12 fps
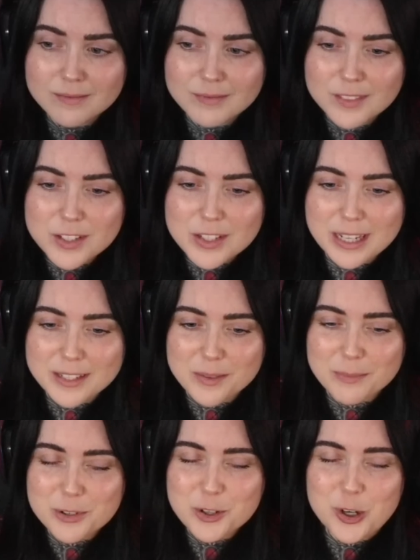Just like some
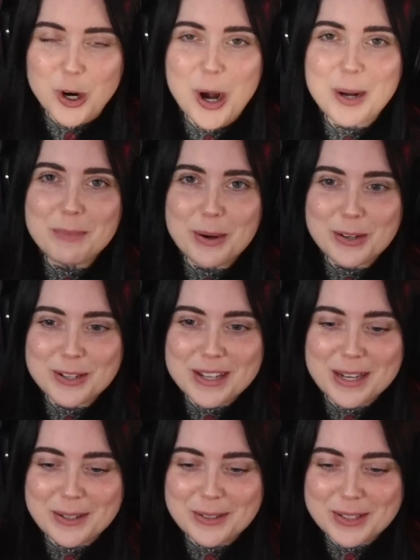Tron
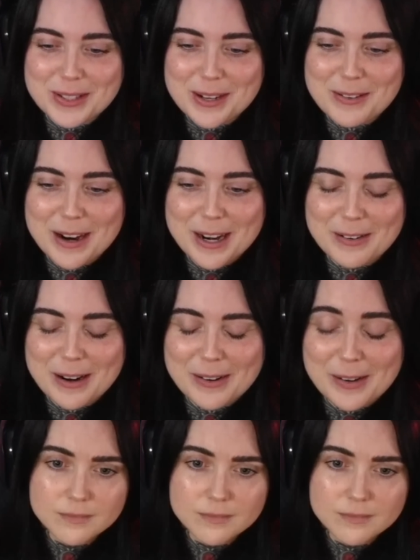motorcycles they ride around on.